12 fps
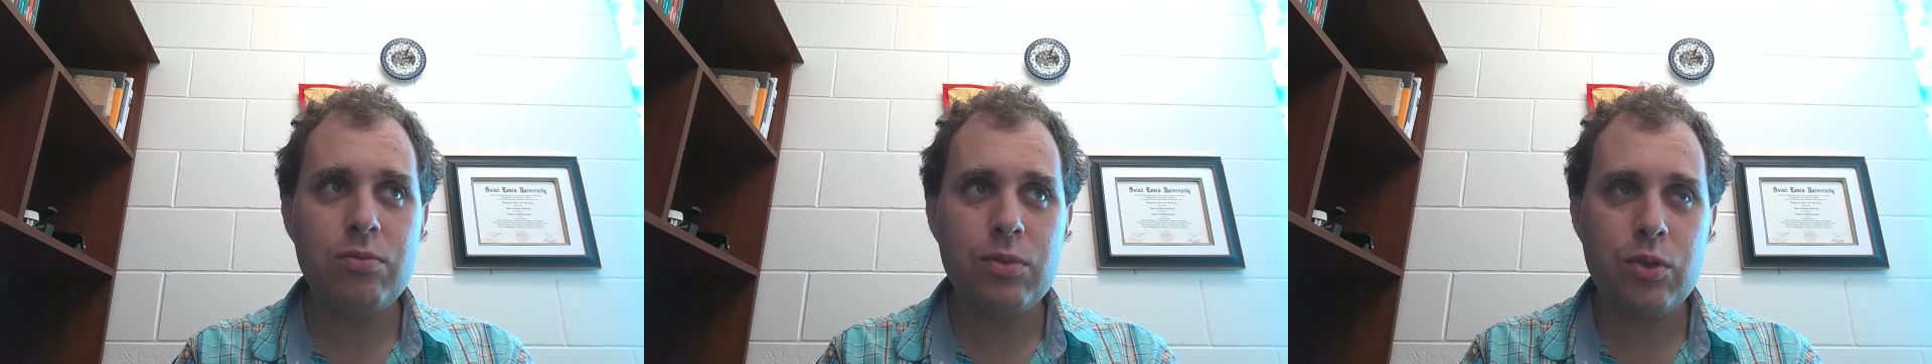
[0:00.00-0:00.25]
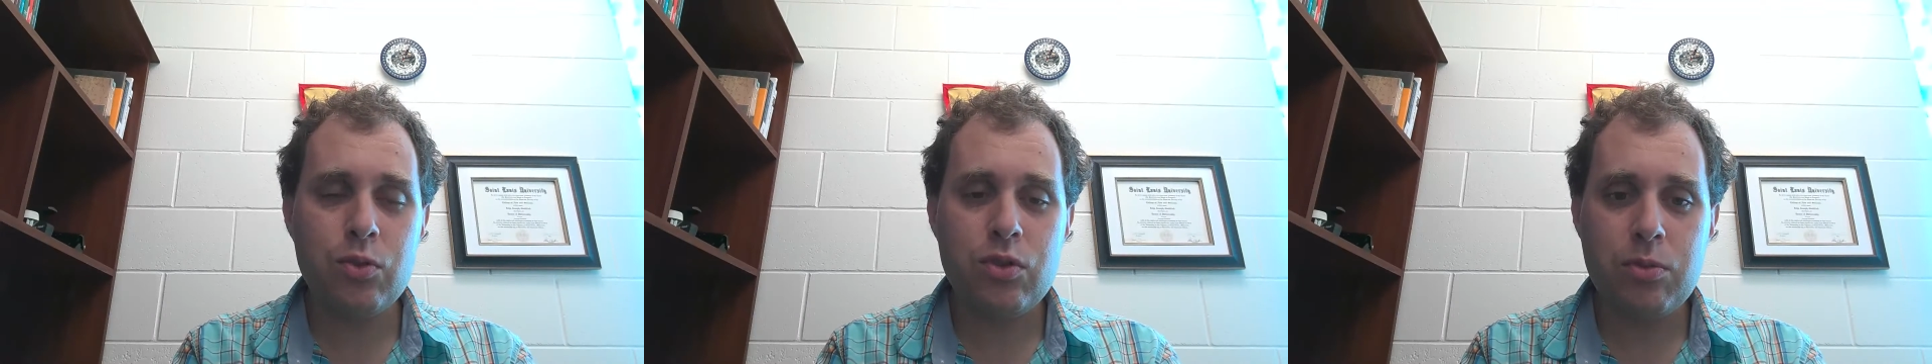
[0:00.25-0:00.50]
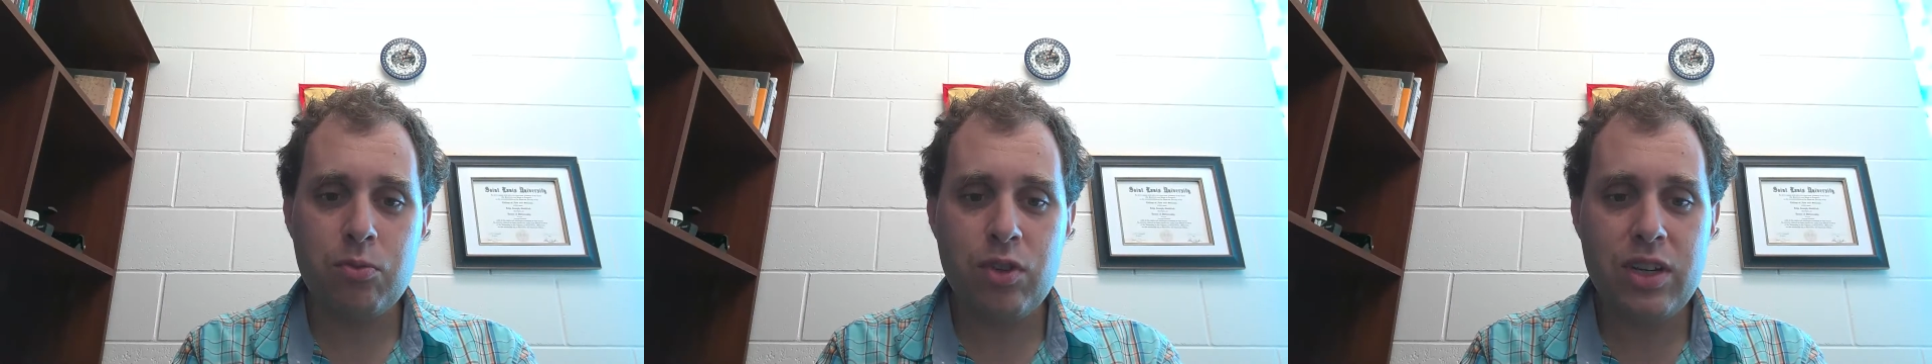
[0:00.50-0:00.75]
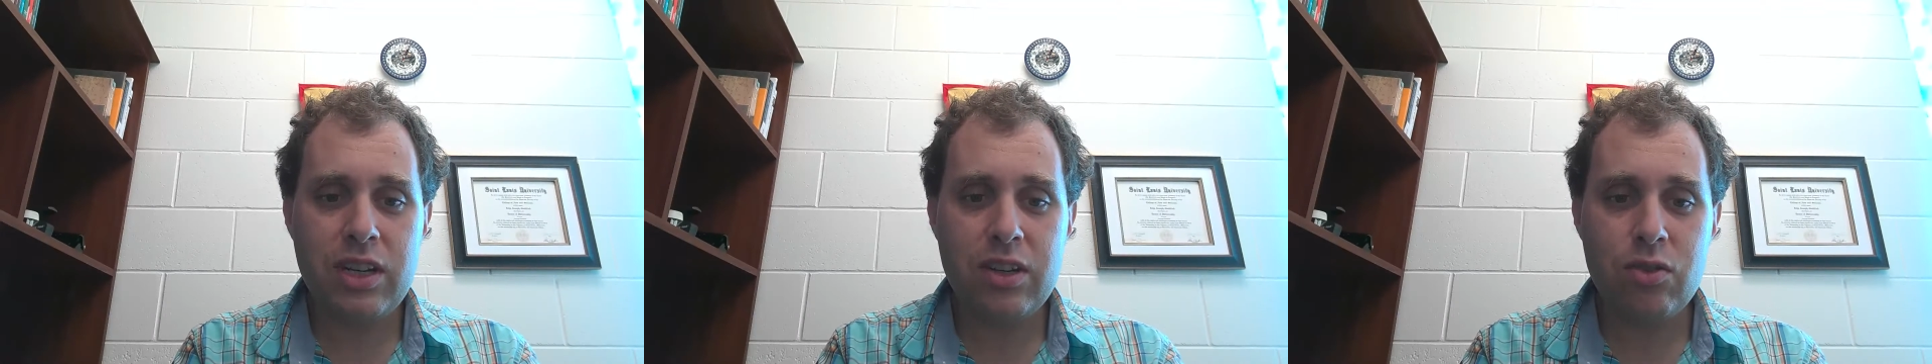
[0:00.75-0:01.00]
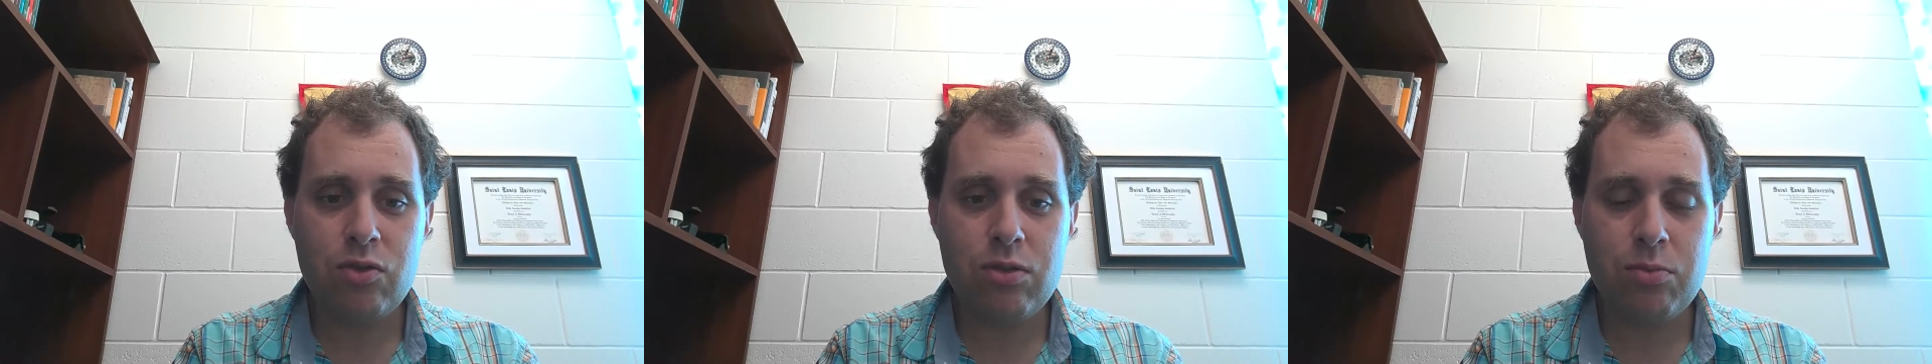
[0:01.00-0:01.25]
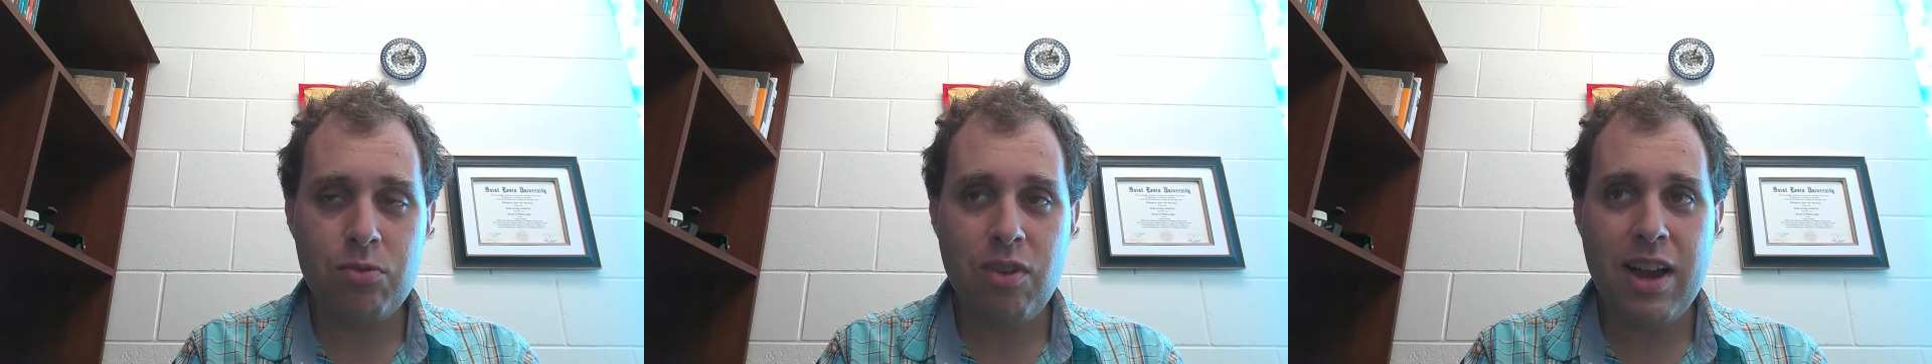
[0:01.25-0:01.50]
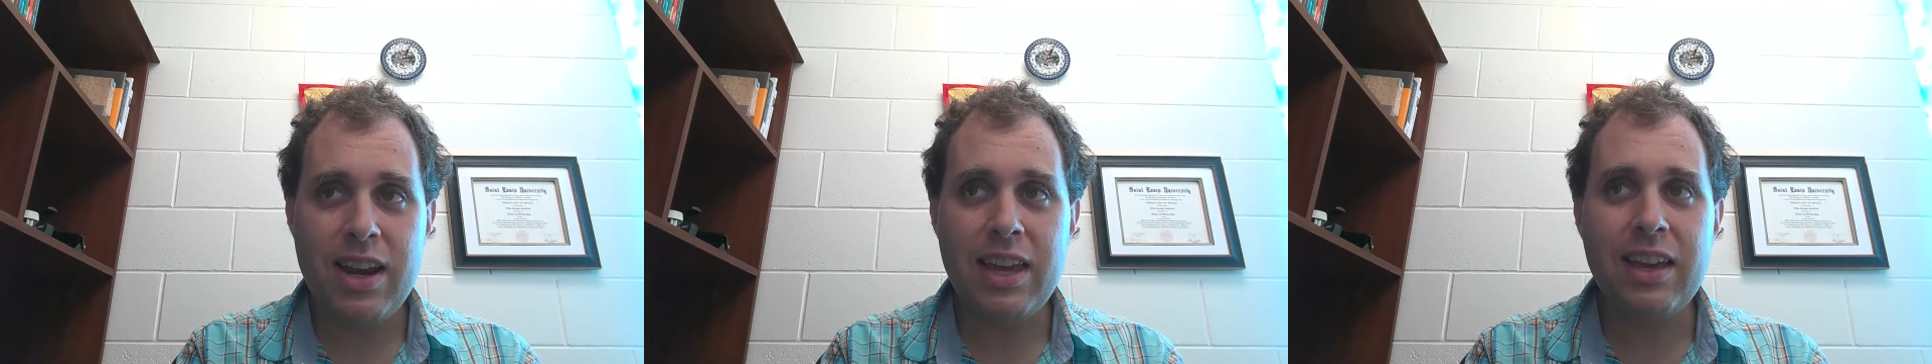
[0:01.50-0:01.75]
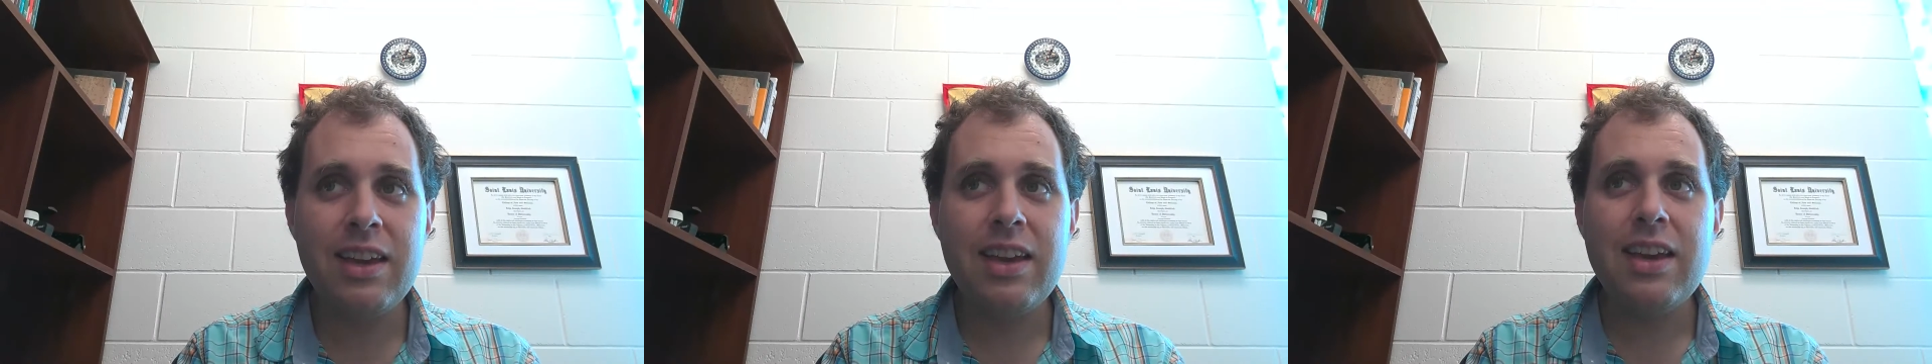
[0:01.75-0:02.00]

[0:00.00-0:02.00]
do some reading, do some writing,